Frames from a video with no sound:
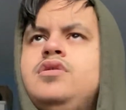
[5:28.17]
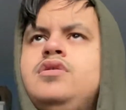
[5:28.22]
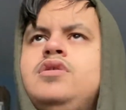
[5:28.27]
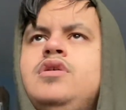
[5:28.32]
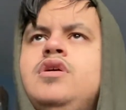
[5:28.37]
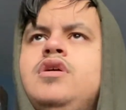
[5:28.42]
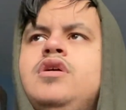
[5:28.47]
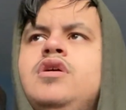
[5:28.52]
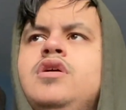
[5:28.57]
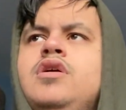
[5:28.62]

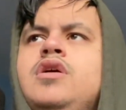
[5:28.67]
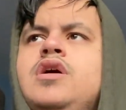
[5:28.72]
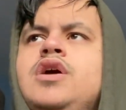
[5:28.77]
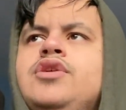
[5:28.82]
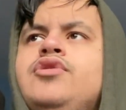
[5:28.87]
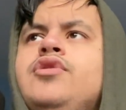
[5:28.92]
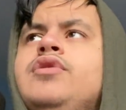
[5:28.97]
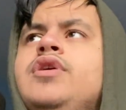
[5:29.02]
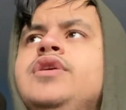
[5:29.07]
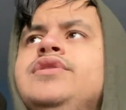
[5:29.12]
I
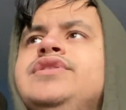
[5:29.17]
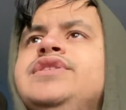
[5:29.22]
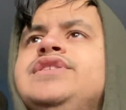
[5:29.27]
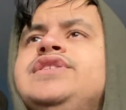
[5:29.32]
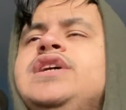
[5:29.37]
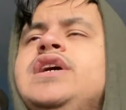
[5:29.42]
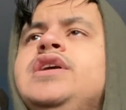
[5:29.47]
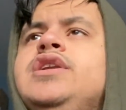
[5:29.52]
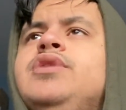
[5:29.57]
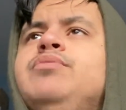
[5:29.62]
don't
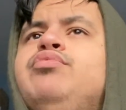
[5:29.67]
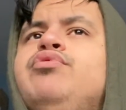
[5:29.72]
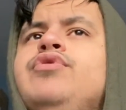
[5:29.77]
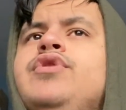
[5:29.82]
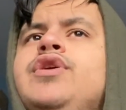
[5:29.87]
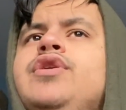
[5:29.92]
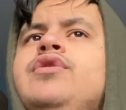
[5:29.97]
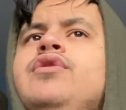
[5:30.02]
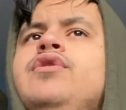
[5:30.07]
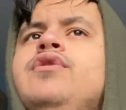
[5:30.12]
understand the
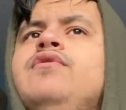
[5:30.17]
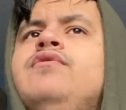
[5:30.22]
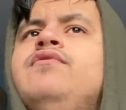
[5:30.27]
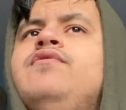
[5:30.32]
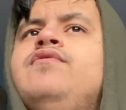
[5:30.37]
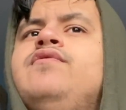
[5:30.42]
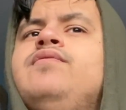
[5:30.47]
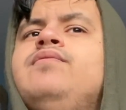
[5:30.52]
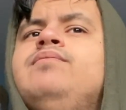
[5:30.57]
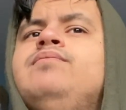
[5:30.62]
point
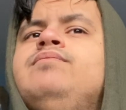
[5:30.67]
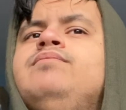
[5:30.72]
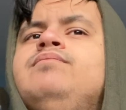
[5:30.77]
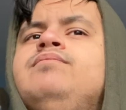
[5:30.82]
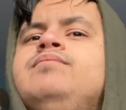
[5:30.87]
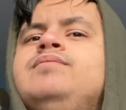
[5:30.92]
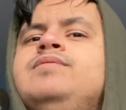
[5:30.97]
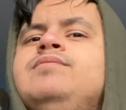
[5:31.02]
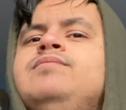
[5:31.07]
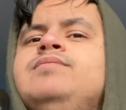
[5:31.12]
of
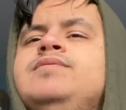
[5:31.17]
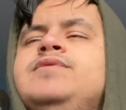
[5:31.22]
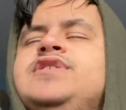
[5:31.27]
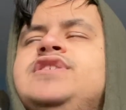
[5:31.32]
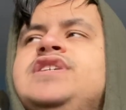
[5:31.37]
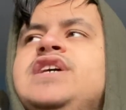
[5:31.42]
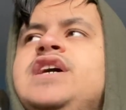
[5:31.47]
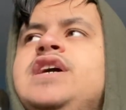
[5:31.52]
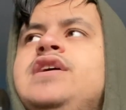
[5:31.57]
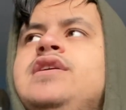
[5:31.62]

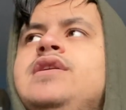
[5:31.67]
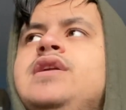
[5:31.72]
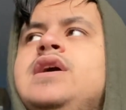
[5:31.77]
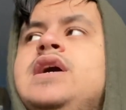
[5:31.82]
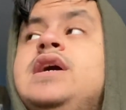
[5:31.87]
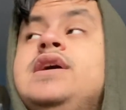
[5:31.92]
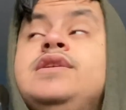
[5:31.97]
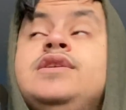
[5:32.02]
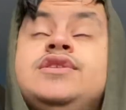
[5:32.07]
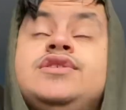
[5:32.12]
saying
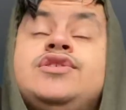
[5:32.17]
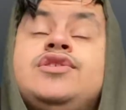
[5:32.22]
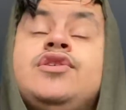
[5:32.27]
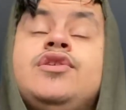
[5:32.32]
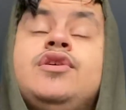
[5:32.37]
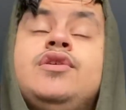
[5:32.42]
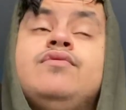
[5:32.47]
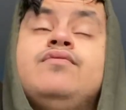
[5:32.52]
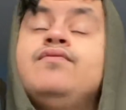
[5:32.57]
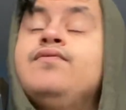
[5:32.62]
at the
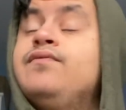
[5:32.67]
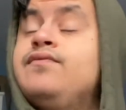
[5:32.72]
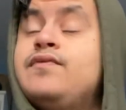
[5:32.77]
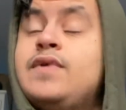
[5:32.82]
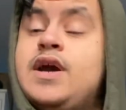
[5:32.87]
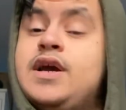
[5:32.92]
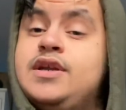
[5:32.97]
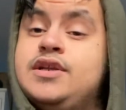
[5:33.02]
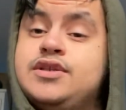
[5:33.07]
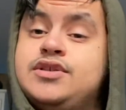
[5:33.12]
start,
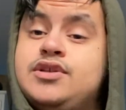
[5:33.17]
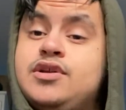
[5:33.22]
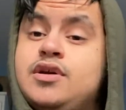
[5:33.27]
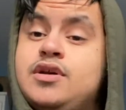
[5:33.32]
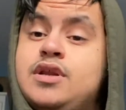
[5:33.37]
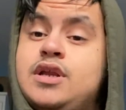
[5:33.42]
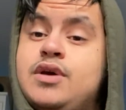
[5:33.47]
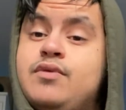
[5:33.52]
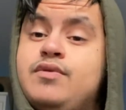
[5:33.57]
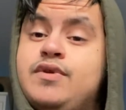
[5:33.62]
right at the start,
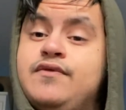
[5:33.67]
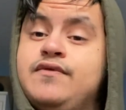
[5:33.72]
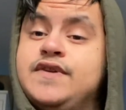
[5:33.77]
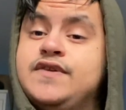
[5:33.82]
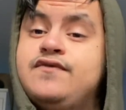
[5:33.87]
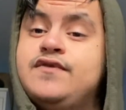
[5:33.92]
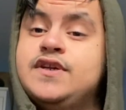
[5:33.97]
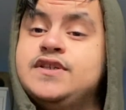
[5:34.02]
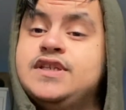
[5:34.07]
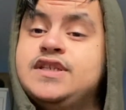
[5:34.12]
like one of his
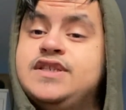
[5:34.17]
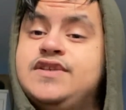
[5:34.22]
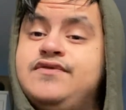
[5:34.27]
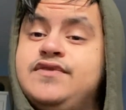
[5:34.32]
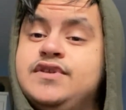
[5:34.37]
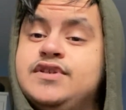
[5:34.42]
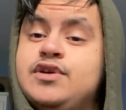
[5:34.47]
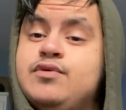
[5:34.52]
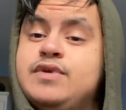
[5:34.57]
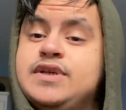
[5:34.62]
first
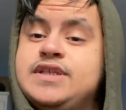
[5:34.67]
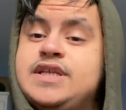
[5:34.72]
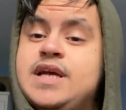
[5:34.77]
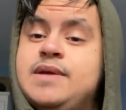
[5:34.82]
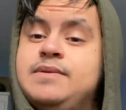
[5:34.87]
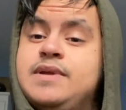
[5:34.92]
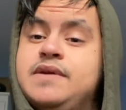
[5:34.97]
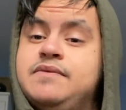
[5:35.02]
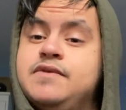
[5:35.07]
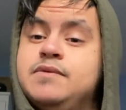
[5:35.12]
interviews at West Ham,
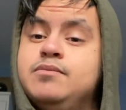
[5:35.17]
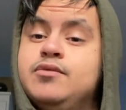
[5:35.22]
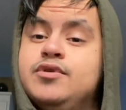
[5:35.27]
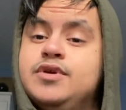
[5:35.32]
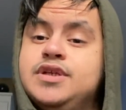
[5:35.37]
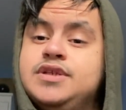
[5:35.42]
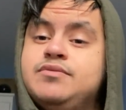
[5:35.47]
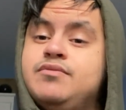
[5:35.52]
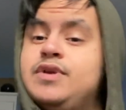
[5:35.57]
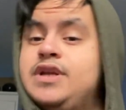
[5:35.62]
David
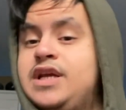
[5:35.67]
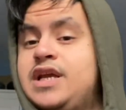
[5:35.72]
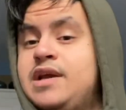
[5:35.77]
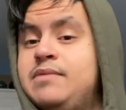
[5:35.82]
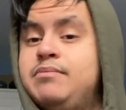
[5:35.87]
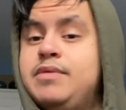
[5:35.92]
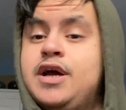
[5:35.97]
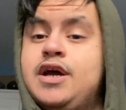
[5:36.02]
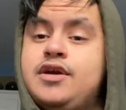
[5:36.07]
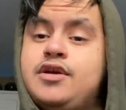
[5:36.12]
Moyes, when he came
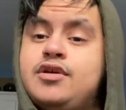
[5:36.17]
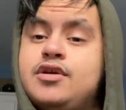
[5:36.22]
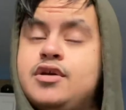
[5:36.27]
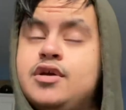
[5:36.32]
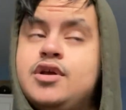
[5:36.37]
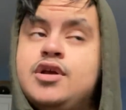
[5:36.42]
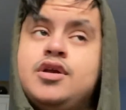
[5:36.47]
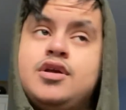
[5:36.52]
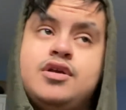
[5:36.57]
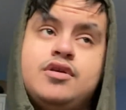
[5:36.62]
back,
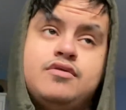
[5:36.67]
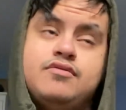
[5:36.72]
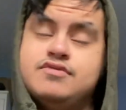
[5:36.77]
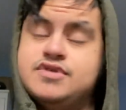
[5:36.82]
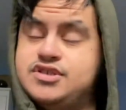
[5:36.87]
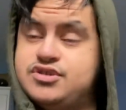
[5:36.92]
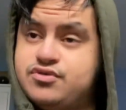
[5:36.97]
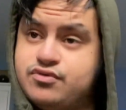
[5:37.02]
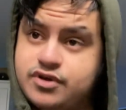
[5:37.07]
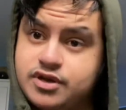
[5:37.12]
was
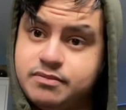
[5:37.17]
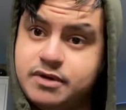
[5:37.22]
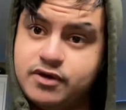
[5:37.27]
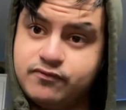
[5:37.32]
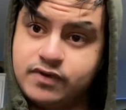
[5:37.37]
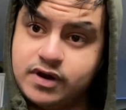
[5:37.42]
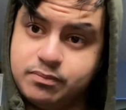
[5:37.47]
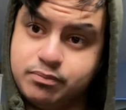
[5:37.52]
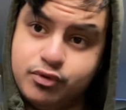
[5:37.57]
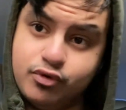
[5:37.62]
talking about
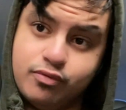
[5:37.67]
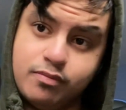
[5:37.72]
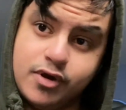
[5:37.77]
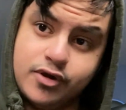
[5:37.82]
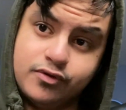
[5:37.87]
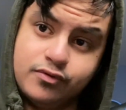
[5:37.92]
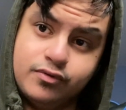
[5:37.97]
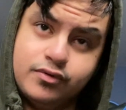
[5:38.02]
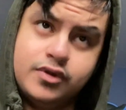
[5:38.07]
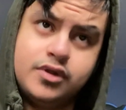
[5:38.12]
Red Bull
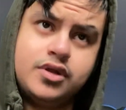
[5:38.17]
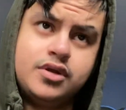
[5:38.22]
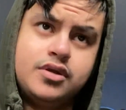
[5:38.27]
model.